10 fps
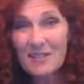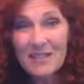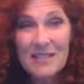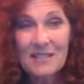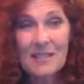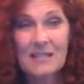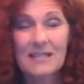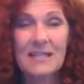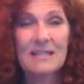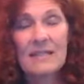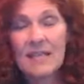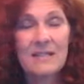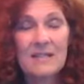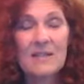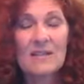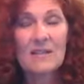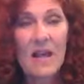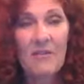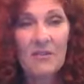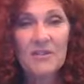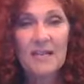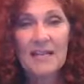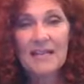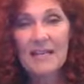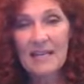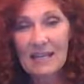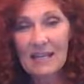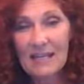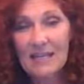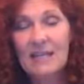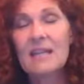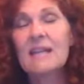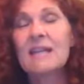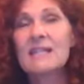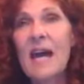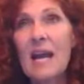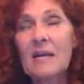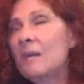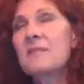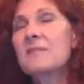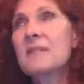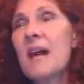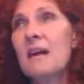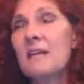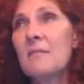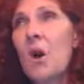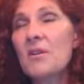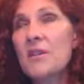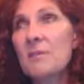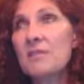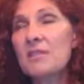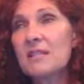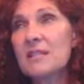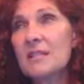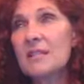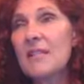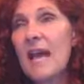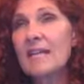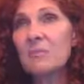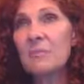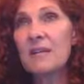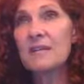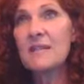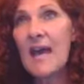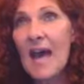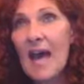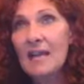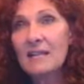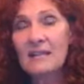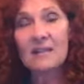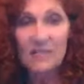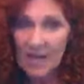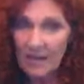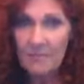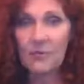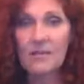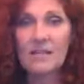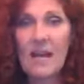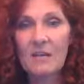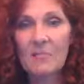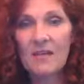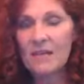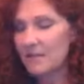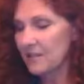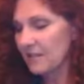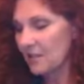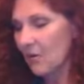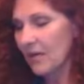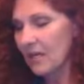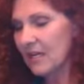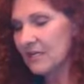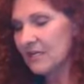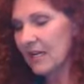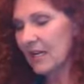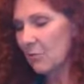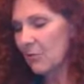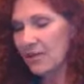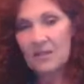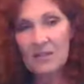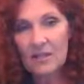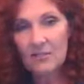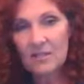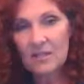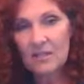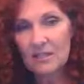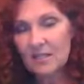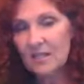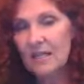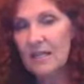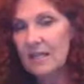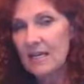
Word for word: resistance and insulin levels. And again, or di- um, Alzheimer's disease has been tagged type 3 diabetes. So anything that's going to help with insulin resistance